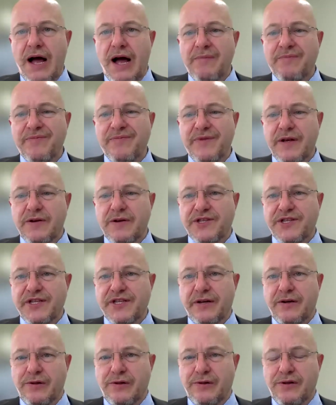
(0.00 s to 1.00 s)
There's
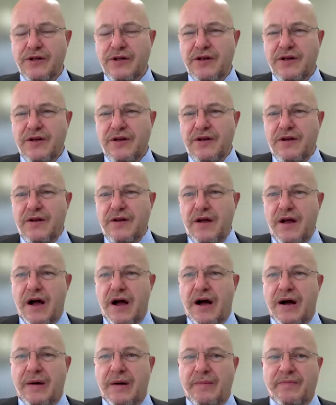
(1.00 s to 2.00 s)
still,
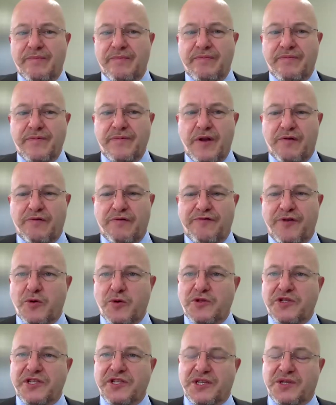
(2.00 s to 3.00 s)

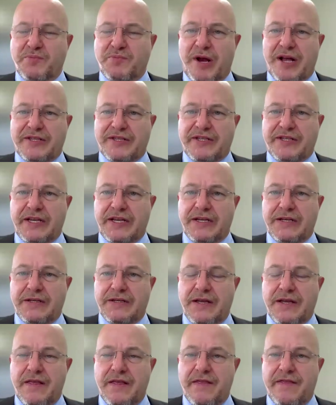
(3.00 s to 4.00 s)
folks
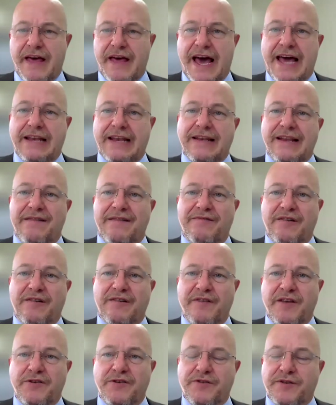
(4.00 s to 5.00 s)
expressing that level
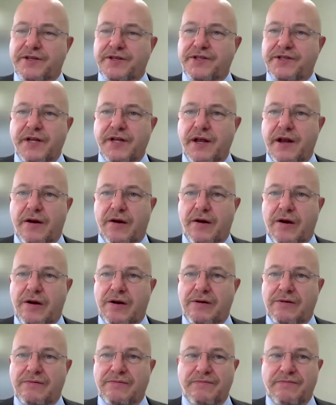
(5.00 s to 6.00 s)
of interest, and
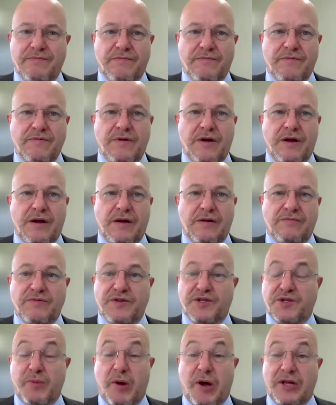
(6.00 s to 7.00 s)
our
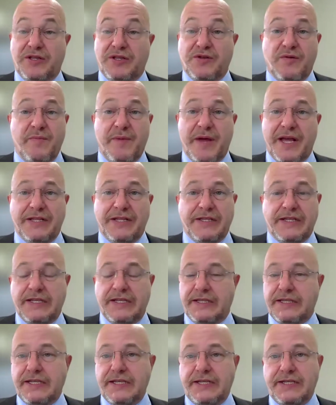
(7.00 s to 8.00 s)
response remains
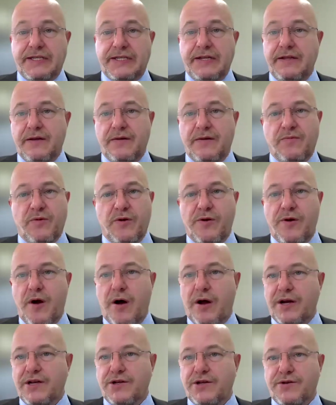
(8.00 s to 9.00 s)
consistent that we're
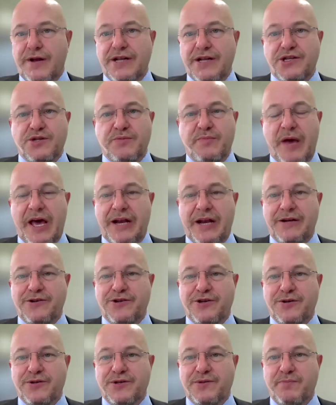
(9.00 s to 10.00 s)
not entrenched
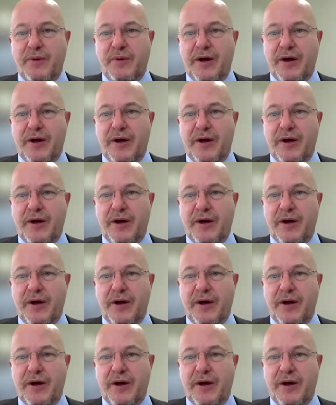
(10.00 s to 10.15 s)
managers.